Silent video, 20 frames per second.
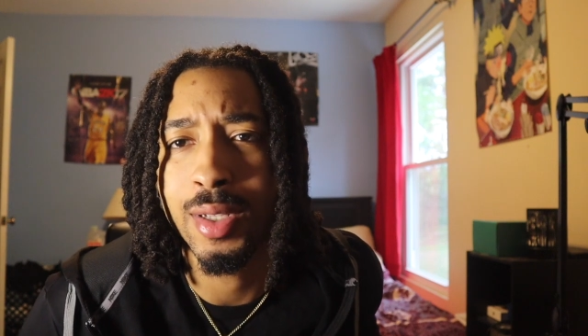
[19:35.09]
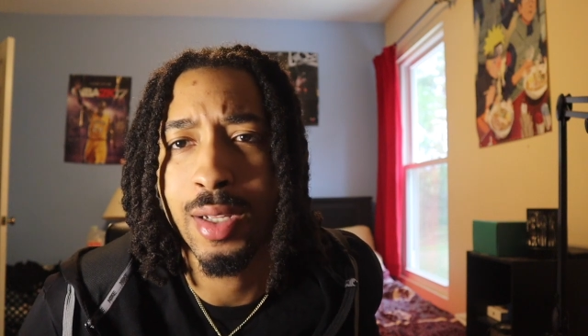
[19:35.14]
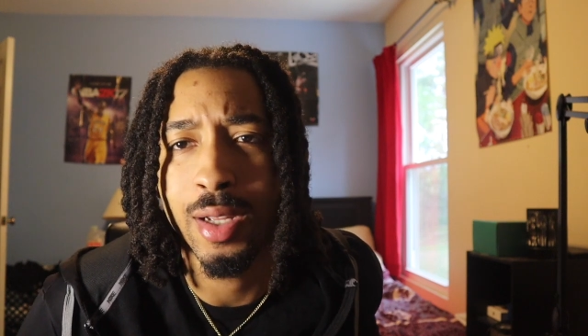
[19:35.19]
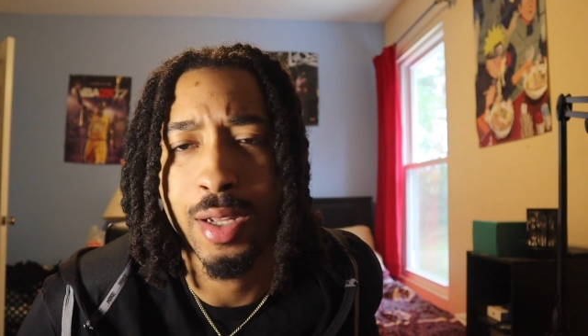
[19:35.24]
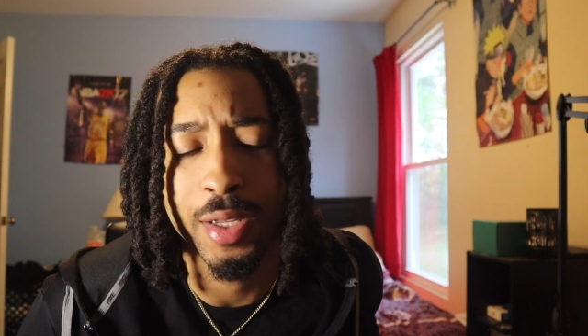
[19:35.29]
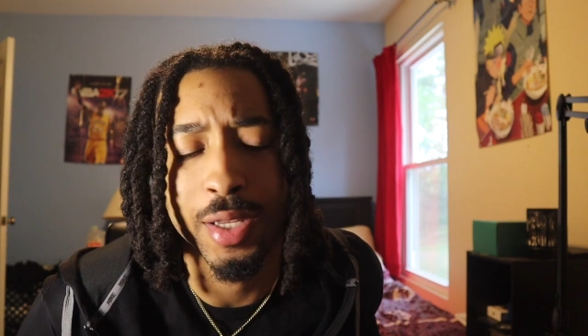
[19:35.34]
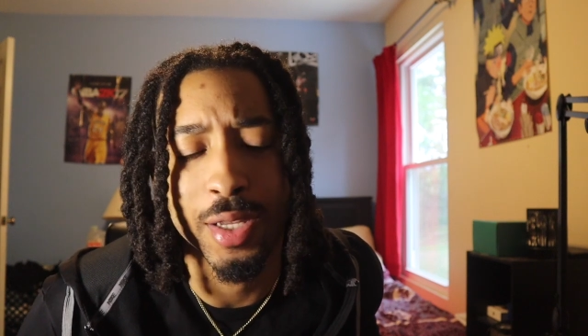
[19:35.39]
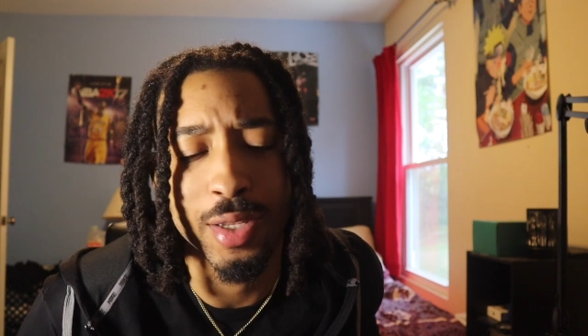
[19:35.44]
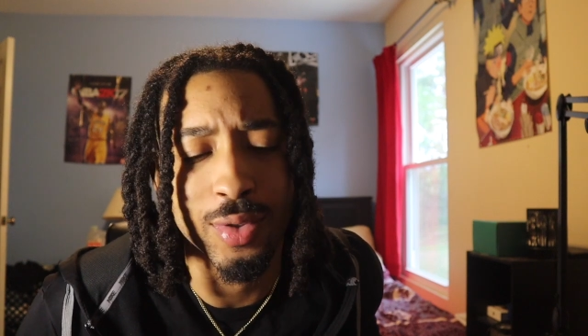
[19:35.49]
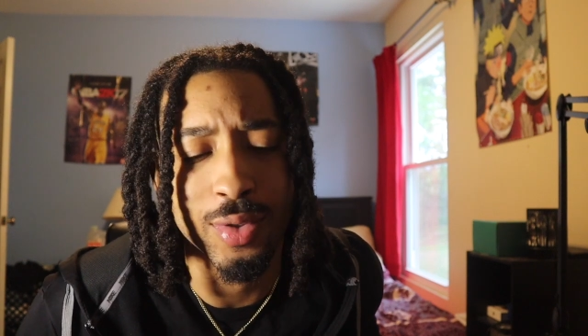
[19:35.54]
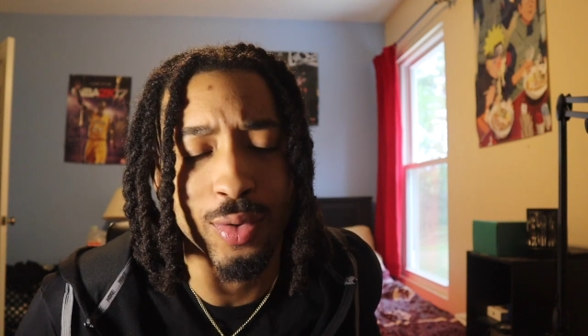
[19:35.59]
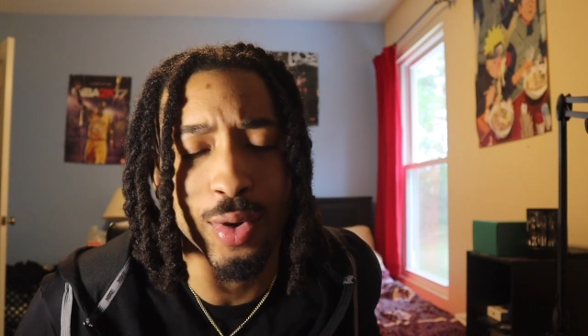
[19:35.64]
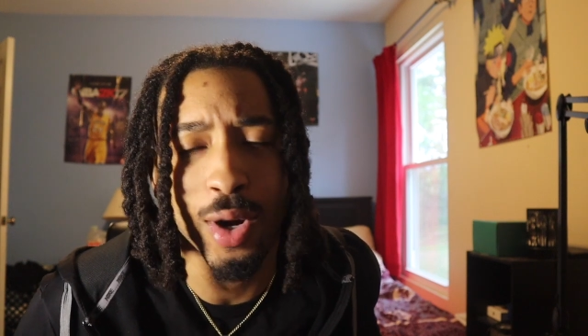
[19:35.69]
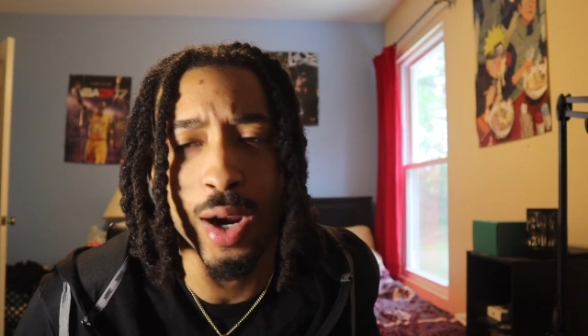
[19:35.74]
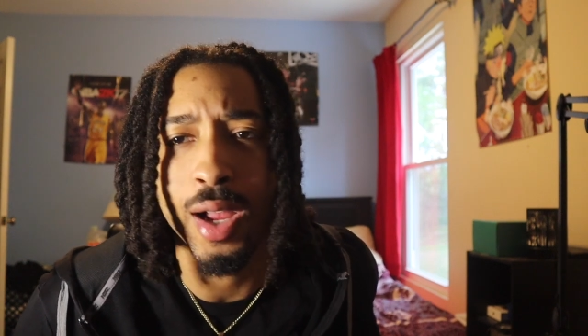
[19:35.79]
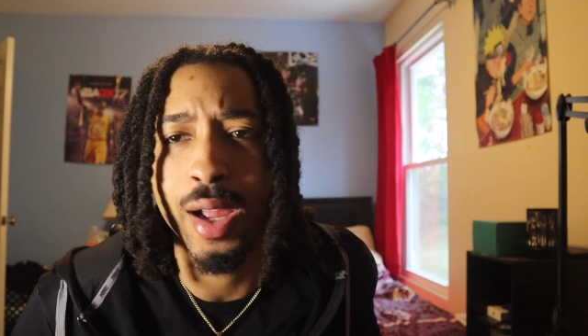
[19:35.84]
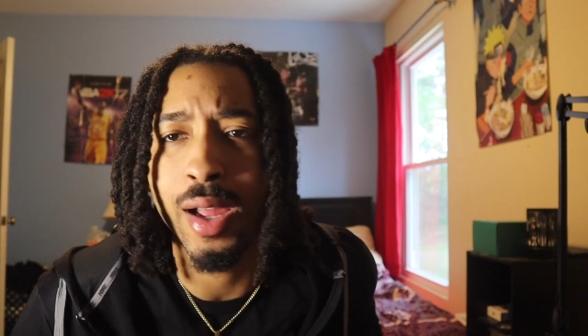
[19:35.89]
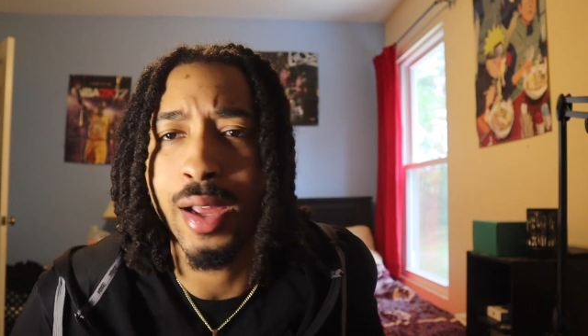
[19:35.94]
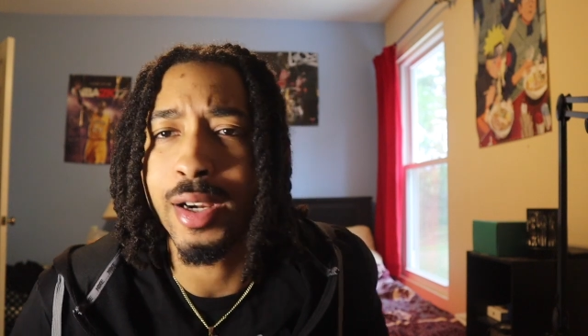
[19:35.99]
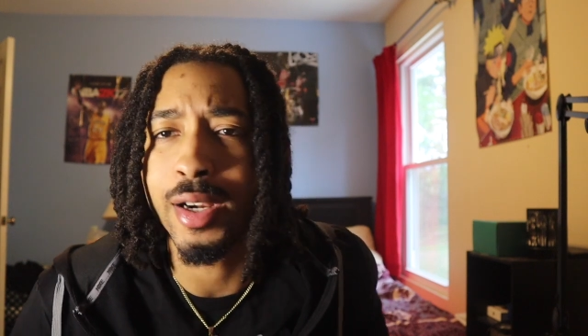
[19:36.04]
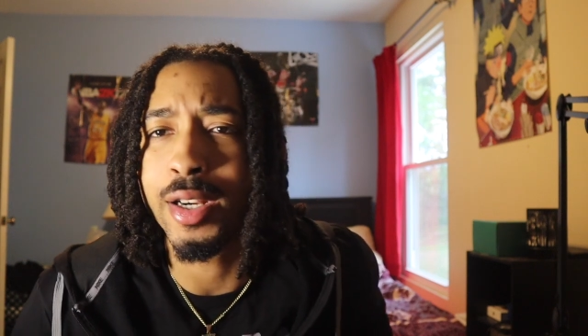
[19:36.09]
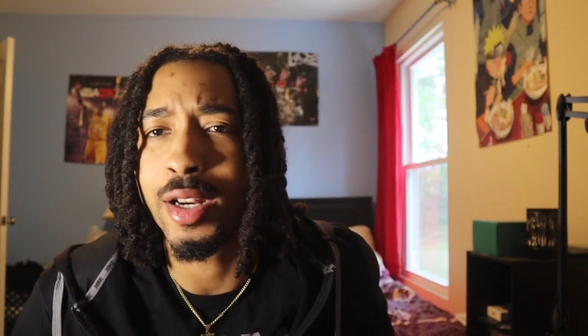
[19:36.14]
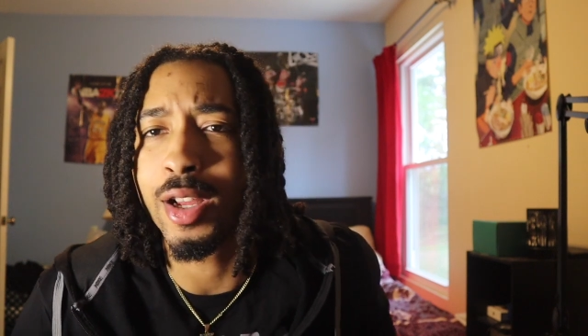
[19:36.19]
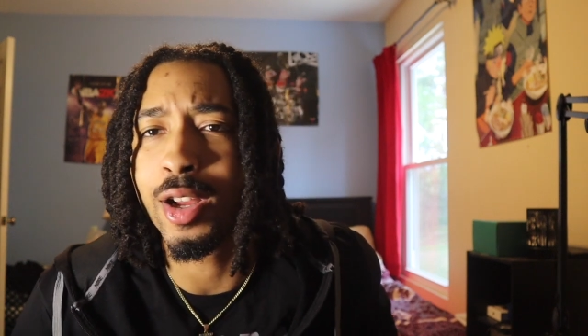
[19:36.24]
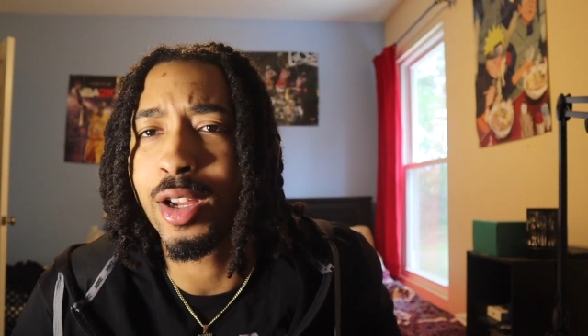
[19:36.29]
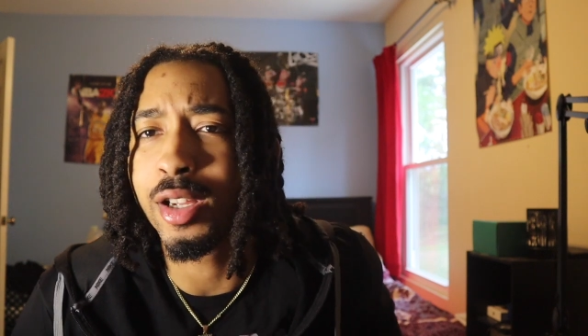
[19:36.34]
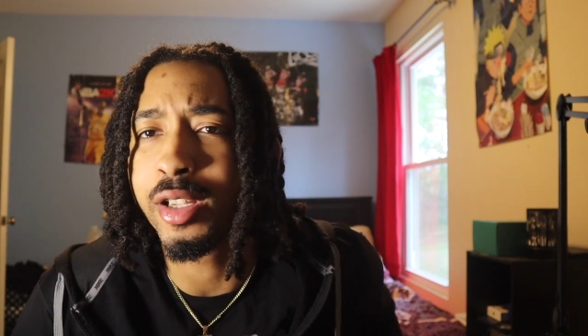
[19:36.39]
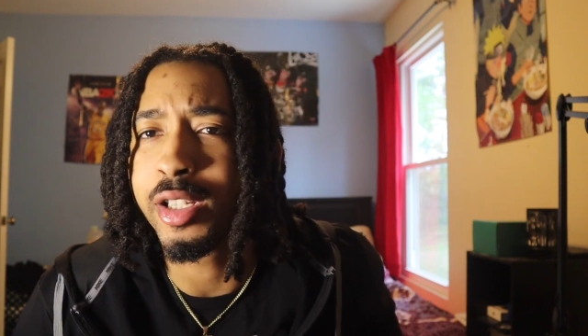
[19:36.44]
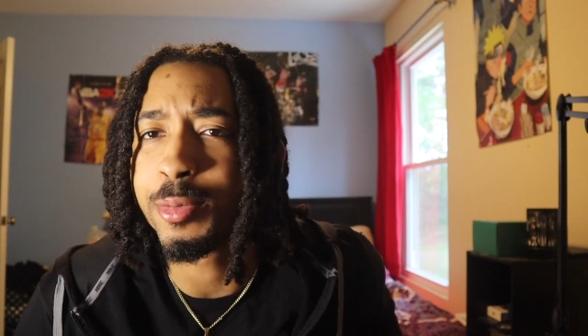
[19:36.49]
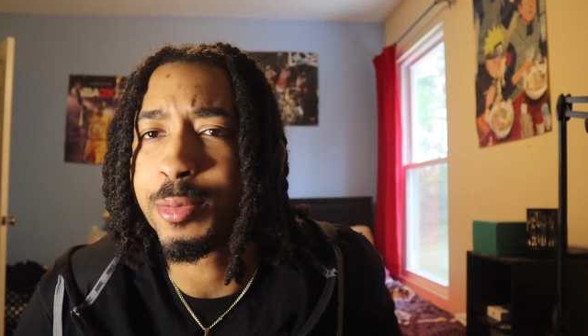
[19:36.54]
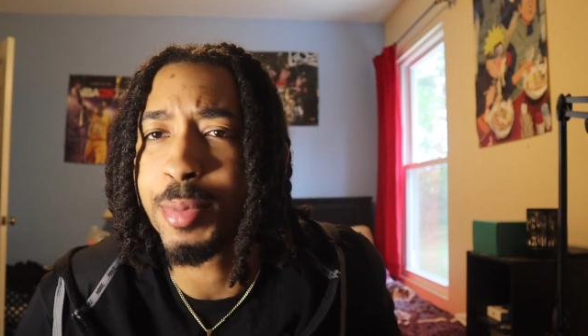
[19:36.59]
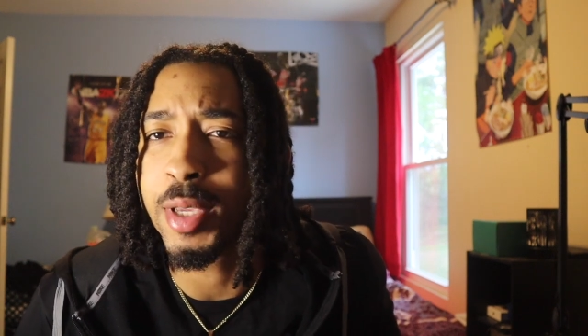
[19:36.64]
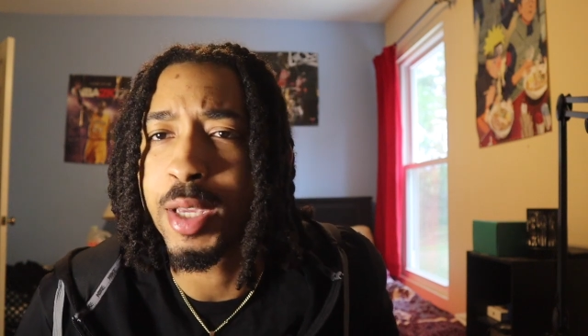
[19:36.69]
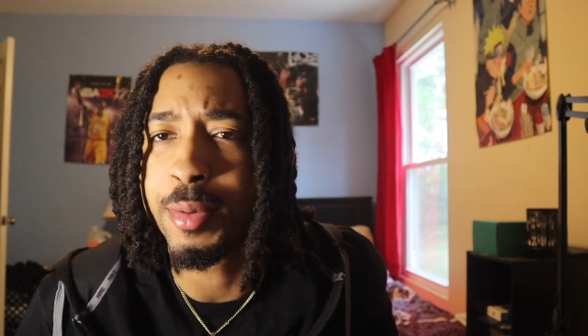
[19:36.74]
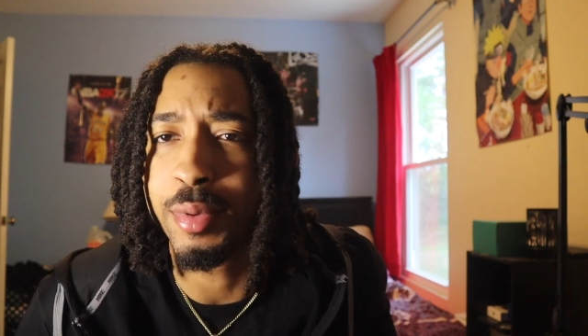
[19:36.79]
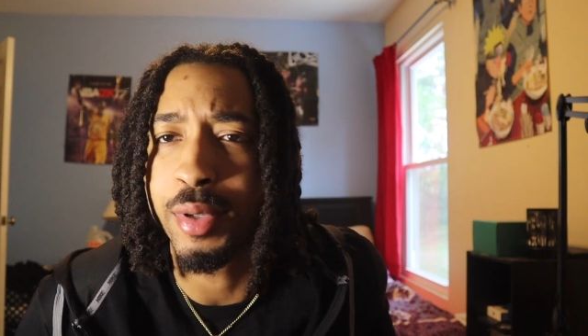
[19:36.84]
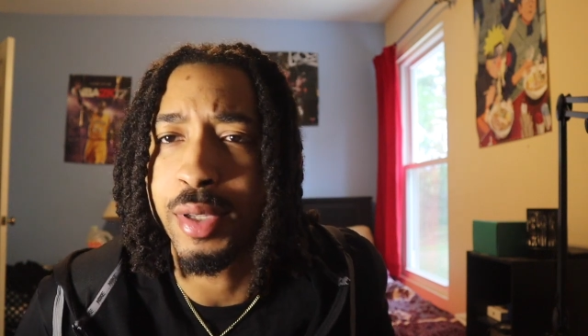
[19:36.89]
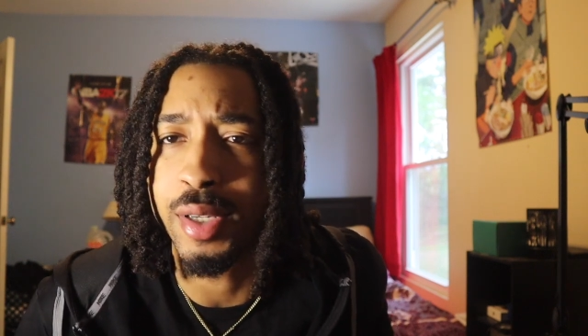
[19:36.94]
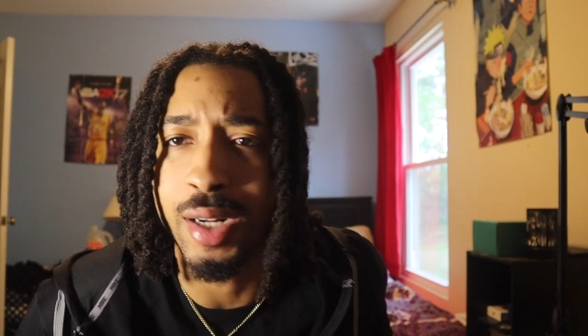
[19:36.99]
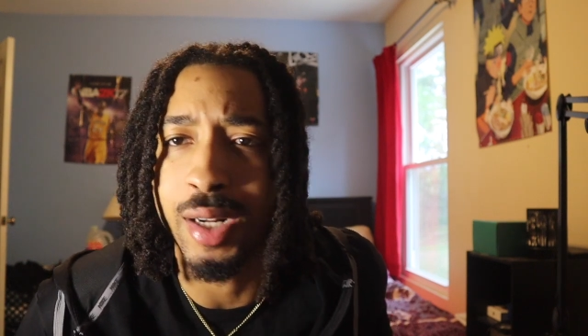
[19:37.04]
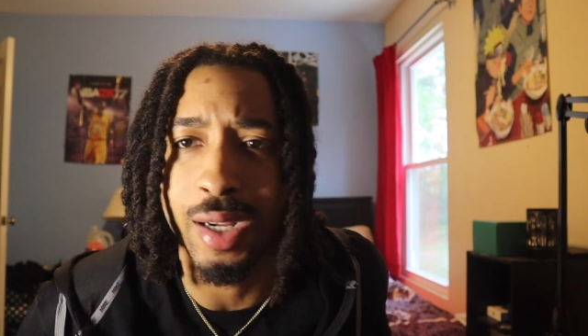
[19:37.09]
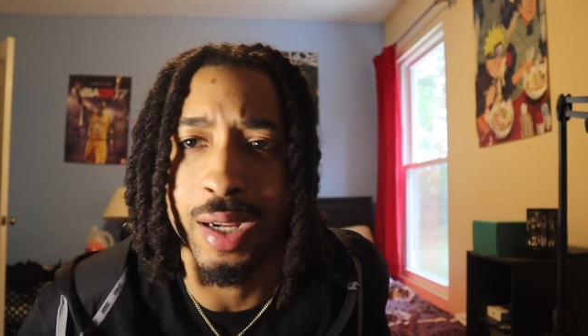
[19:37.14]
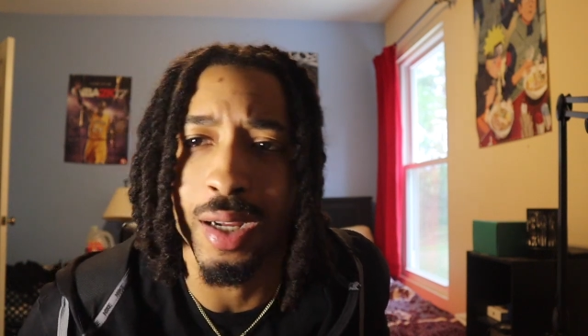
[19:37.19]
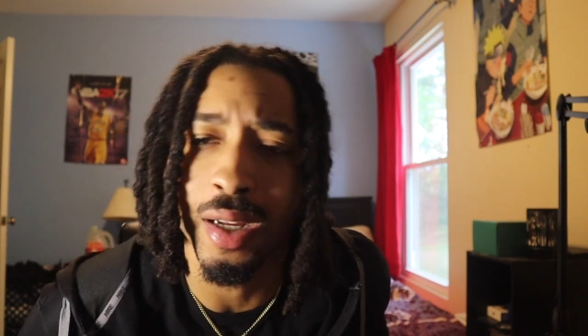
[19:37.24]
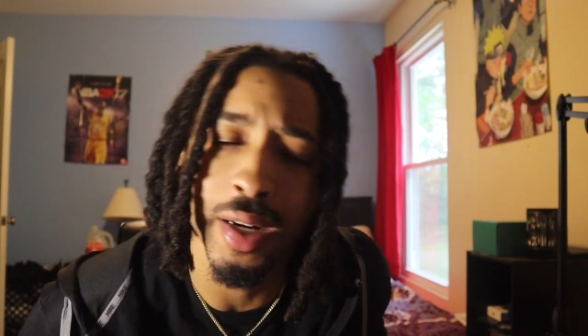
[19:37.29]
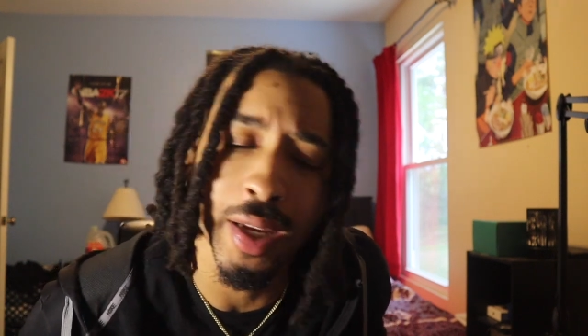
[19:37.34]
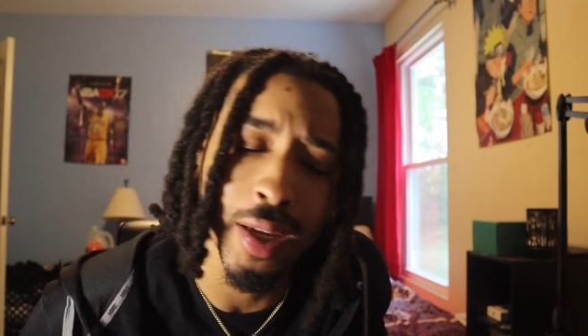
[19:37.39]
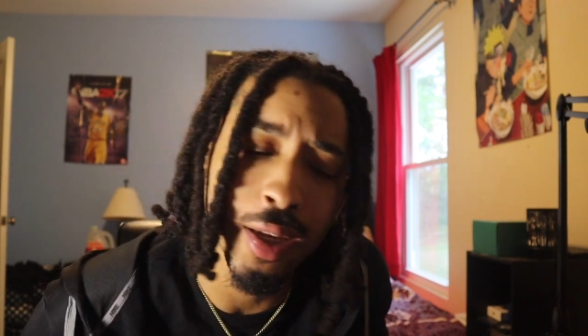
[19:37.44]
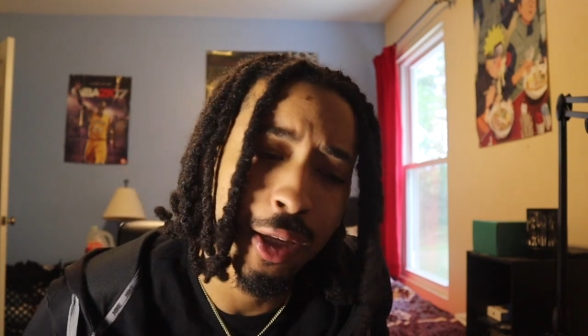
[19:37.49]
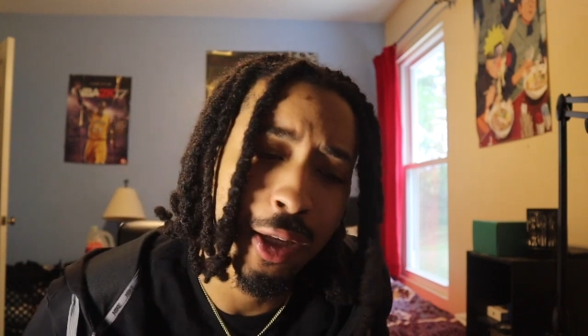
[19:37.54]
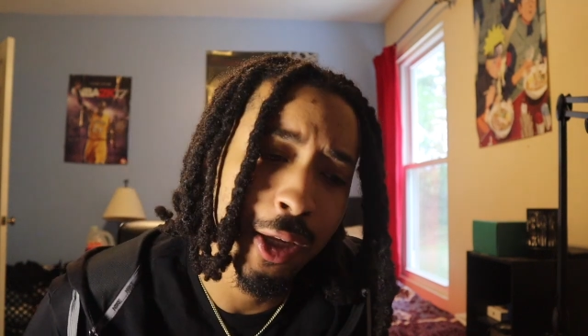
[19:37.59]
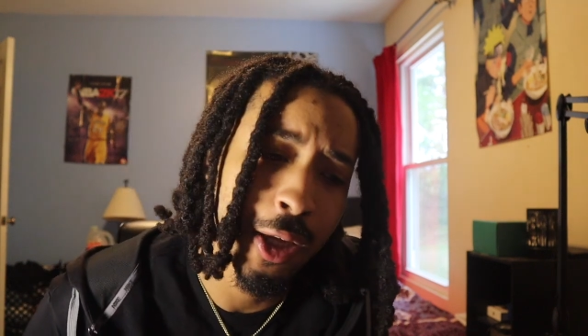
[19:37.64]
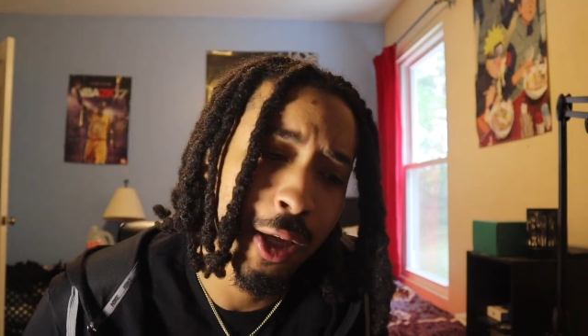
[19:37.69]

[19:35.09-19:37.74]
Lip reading: against Rod and all his people and all that.